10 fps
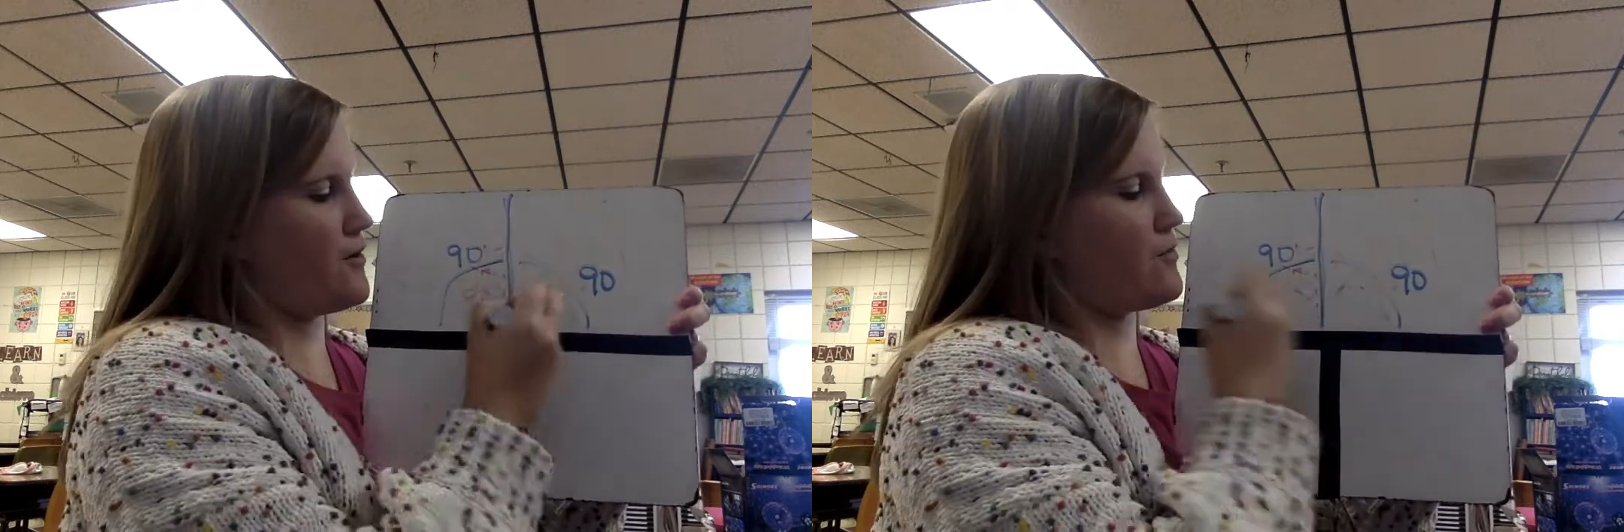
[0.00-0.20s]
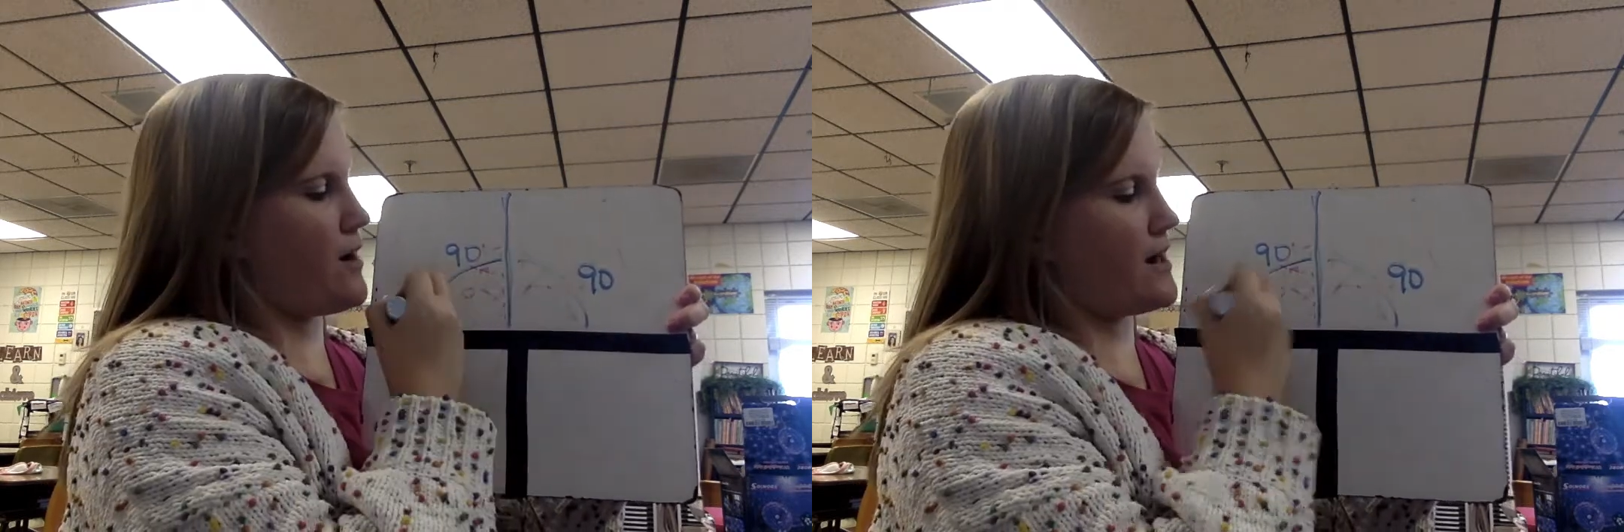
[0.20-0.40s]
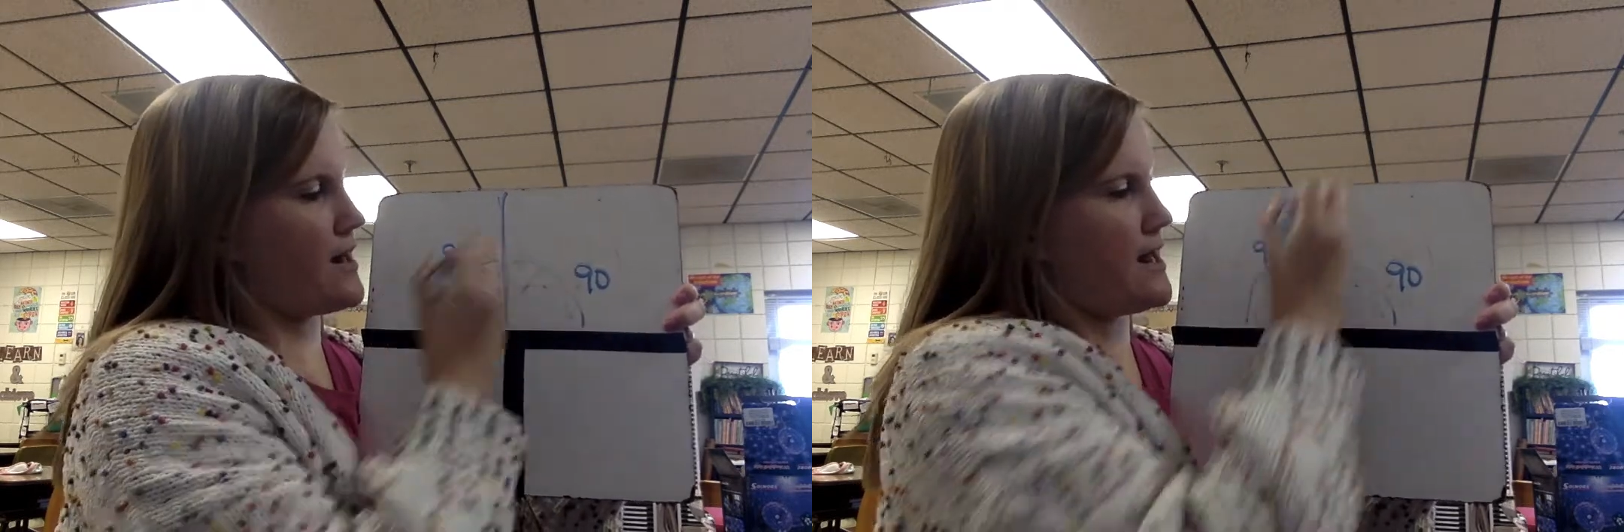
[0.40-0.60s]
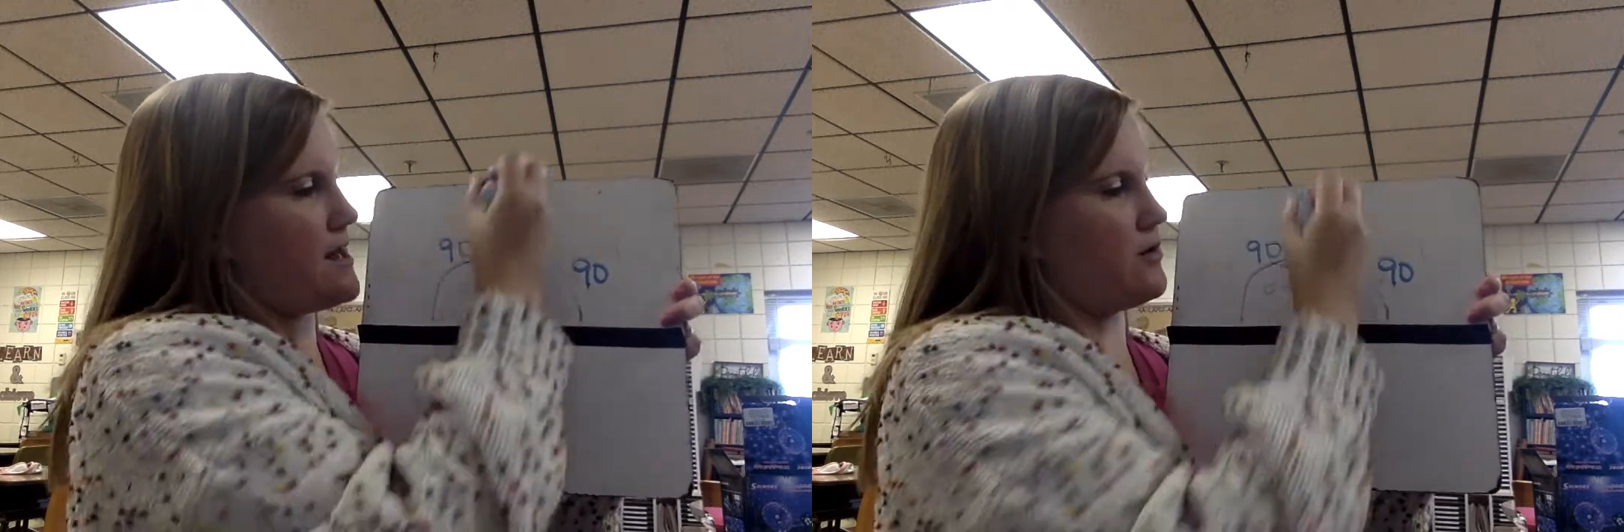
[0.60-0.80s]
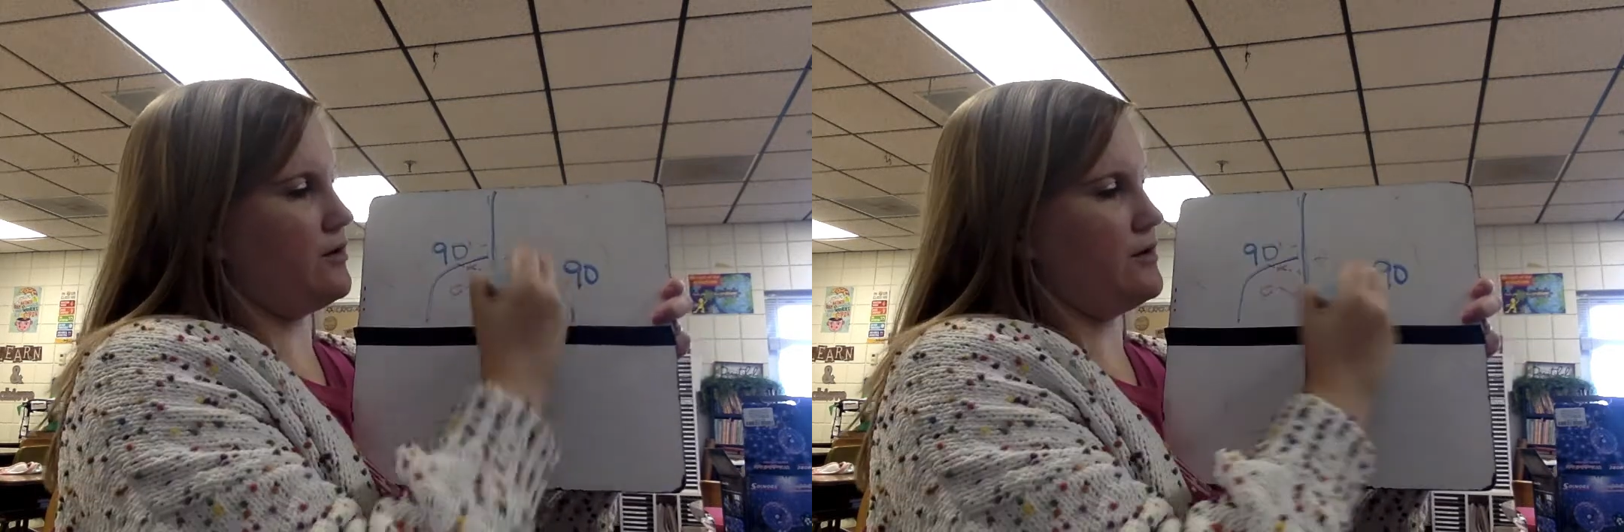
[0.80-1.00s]
a right
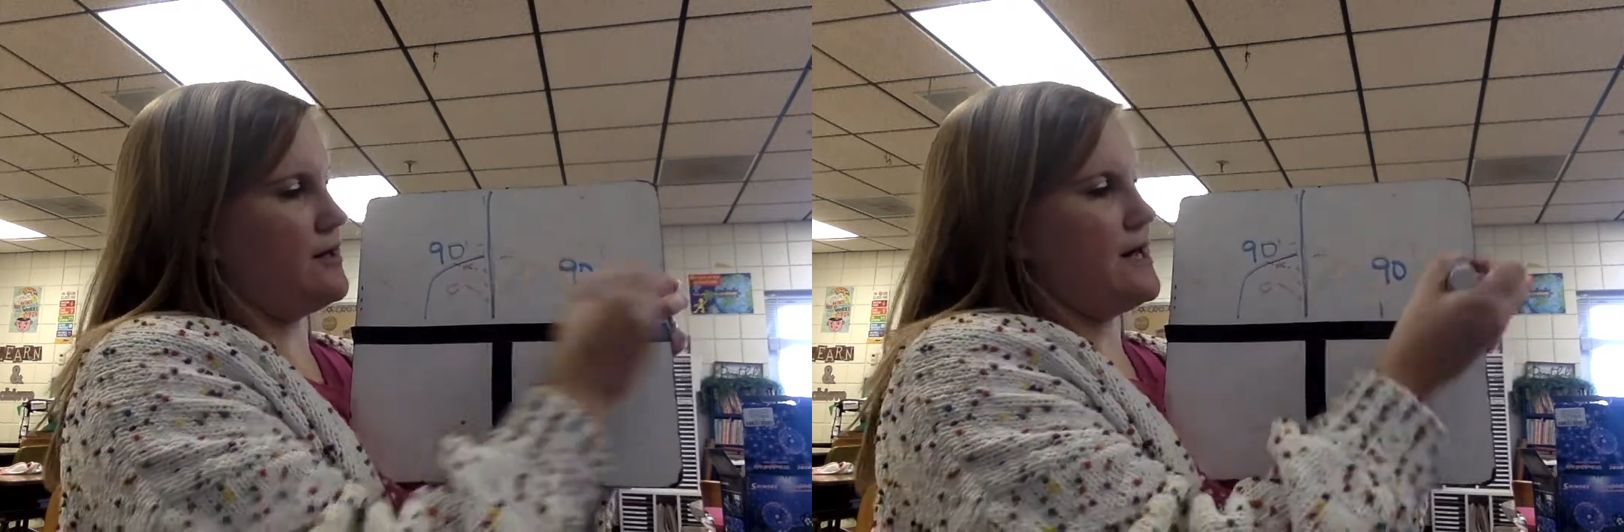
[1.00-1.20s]
angle.